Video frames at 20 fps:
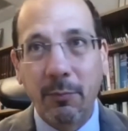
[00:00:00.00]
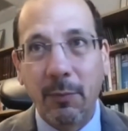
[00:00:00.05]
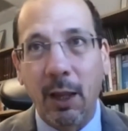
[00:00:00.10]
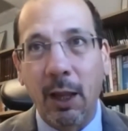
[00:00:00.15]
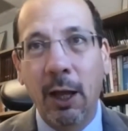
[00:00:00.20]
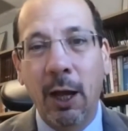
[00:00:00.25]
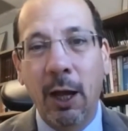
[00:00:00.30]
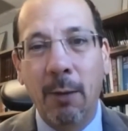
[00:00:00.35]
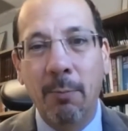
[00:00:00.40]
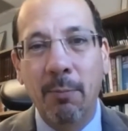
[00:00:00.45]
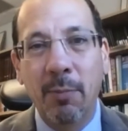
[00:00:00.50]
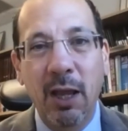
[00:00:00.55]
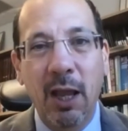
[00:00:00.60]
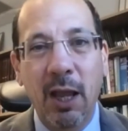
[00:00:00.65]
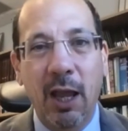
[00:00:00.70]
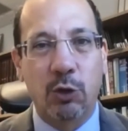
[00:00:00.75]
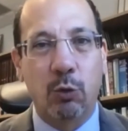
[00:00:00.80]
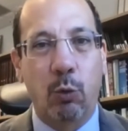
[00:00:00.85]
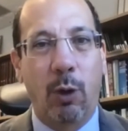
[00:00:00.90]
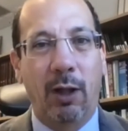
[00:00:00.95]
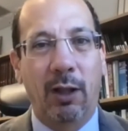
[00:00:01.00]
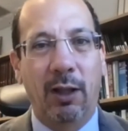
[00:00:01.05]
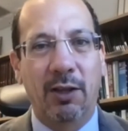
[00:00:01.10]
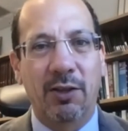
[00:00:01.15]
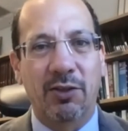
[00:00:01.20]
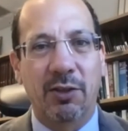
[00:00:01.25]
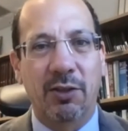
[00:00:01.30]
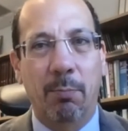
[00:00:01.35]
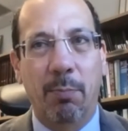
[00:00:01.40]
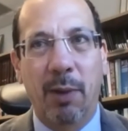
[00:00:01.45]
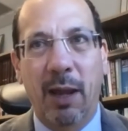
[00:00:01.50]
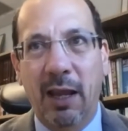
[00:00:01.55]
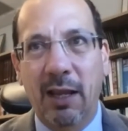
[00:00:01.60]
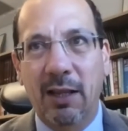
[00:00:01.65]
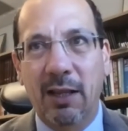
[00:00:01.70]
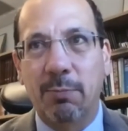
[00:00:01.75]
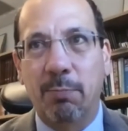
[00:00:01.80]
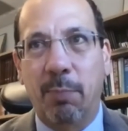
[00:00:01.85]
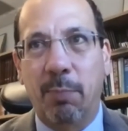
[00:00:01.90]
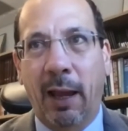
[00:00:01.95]
as well as
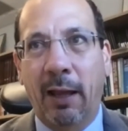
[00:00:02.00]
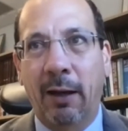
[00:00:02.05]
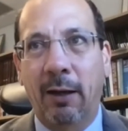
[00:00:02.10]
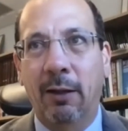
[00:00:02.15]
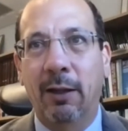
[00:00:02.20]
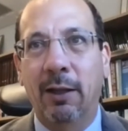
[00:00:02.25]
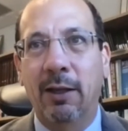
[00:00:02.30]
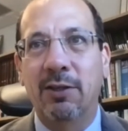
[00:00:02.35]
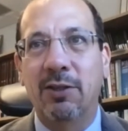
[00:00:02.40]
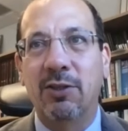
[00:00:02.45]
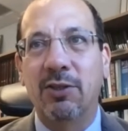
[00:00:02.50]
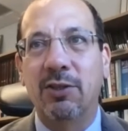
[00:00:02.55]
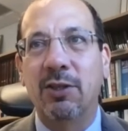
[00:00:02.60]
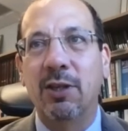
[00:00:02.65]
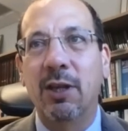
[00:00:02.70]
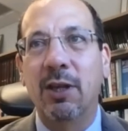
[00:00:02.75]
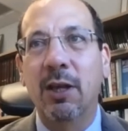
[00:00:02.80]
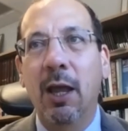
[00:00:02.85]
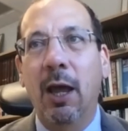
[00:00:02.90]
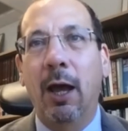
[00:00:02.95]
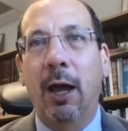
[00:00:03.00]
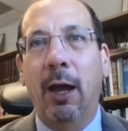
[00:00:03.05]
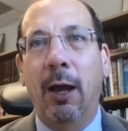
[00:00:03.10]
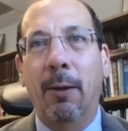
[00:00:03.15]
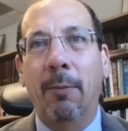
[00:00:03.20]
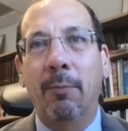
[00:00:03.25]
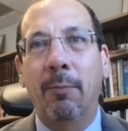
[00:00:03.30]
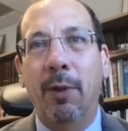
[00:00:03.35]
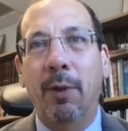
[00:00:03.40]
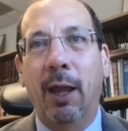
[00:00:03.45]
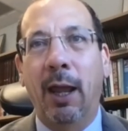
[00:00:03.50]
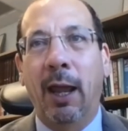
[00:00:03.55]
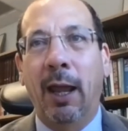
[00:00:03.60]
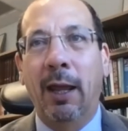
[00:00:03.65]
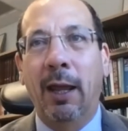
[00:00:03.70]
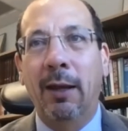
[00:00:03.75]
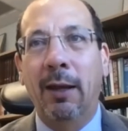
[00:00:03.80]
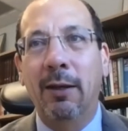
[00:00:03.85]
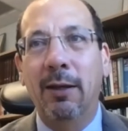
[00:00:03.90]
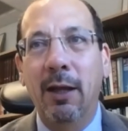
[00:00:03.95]
debates, panelists,
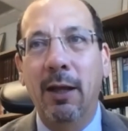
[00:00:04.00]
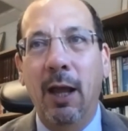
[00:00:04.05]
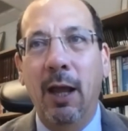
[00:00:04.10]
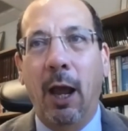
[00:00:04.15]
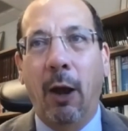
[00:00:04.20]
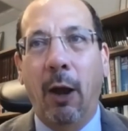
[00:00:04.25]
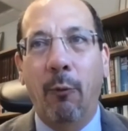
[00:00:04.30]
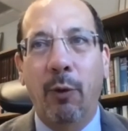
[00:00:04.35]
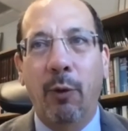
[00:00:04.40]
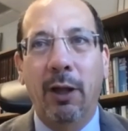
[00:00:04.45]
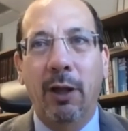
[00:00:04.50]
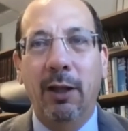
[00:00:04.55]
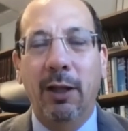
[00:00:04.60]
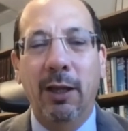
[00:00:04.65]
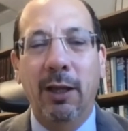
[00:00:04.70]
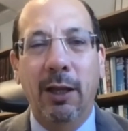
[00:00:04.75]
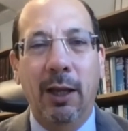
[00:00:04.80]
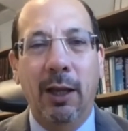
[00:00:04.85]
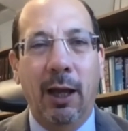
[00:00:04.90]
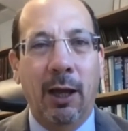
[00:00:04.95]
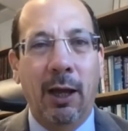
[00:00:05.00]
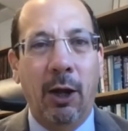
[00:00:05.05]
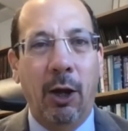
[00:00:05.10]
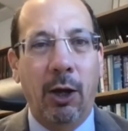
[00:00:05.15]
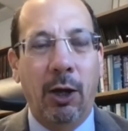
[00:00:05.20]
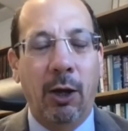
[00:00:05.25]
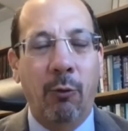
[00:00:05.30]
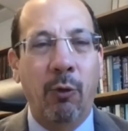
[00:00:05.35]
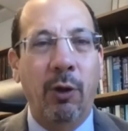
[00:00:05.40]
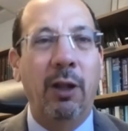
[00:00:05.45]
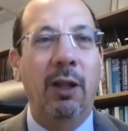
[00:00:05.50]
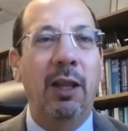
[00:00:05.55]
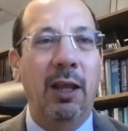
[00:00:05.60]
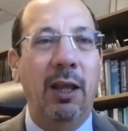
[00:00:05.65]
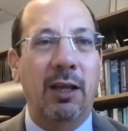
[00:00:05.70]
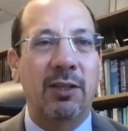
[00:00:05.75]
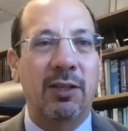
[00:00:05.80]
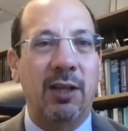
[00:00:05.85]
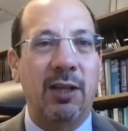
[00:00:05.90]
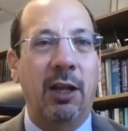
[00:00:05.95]
and a really
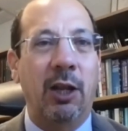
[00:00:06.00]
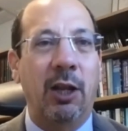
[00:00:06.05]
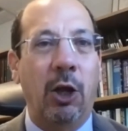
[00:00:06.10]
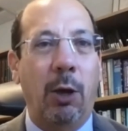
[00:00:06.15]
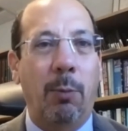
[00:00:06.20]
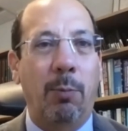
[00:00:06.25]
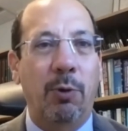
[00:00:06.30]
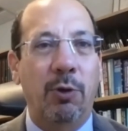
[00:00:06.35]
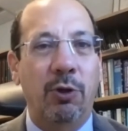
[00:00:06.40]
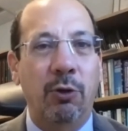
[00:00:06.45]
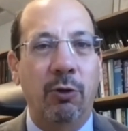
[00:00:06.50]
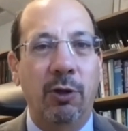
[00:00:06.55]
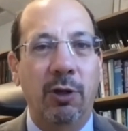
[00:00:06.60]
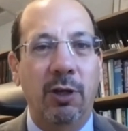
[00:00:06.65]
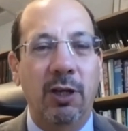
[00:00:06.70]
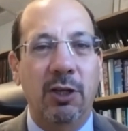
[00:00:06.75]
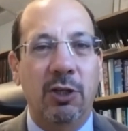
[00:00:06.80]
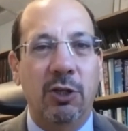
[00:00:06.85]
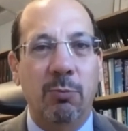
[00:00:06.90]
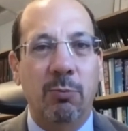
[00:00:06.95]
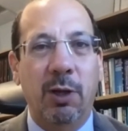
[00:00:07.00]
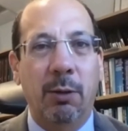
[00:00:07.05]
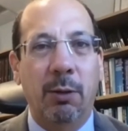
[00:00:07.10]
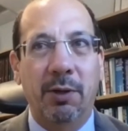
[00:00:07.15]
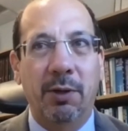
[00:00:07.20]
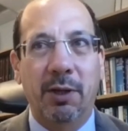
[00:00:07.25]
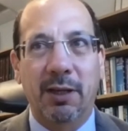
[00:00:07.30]
exciting opportunity to be able to